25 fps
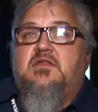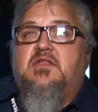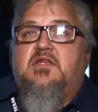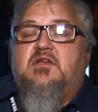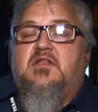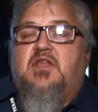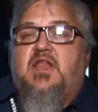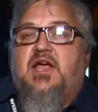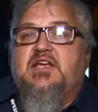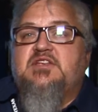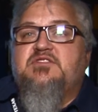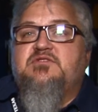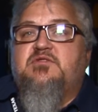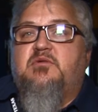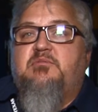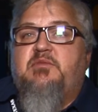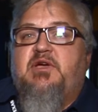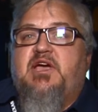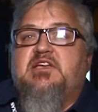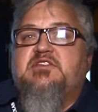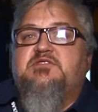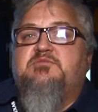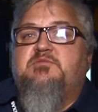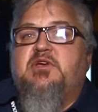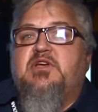classroom
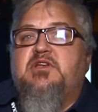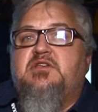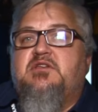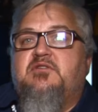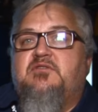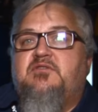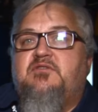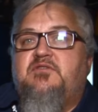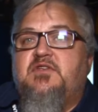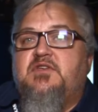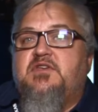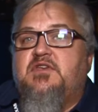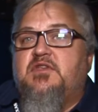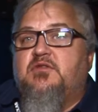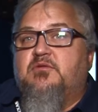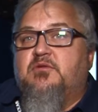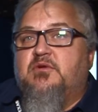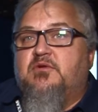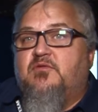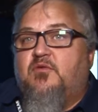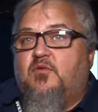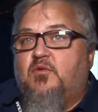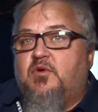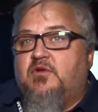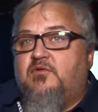aspect of
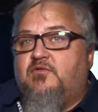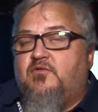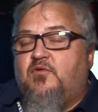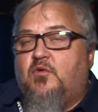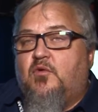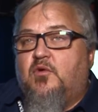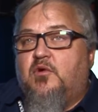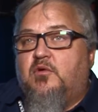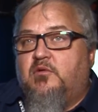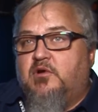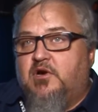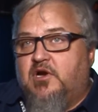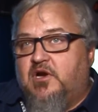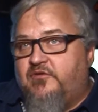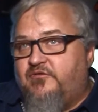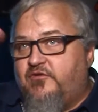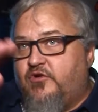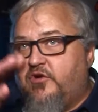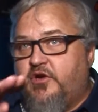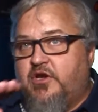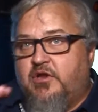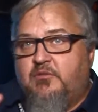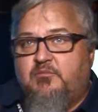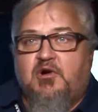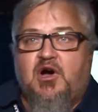5344, where I've
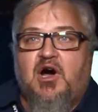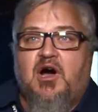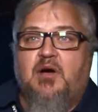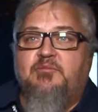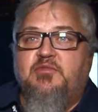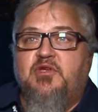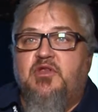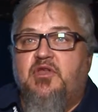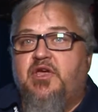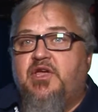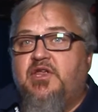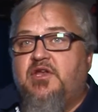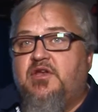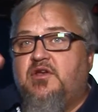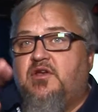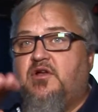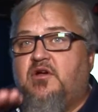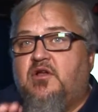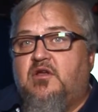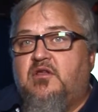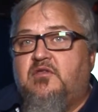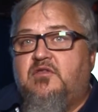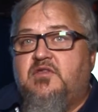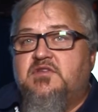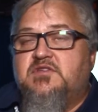already populated
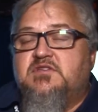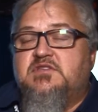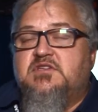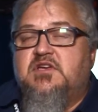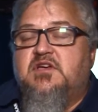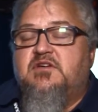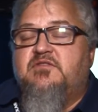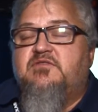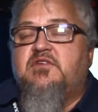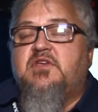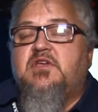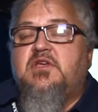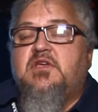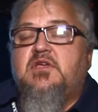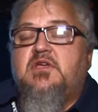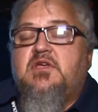all of the stuff.